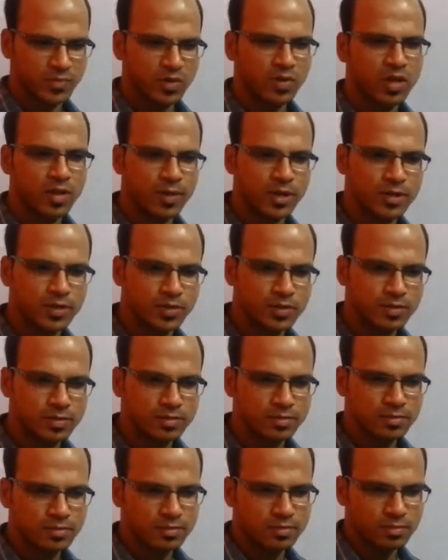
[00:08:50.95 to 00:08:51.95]
What about you?
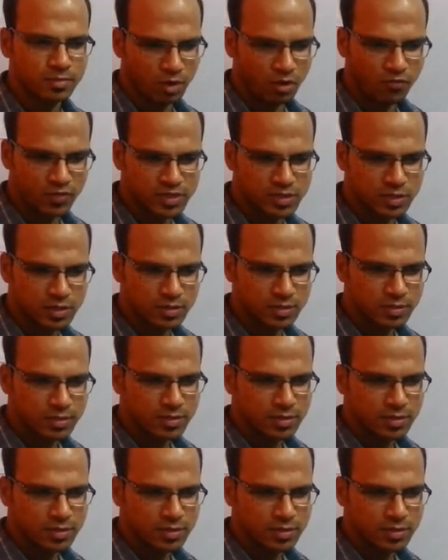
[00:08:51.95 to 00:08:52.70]
Obviously.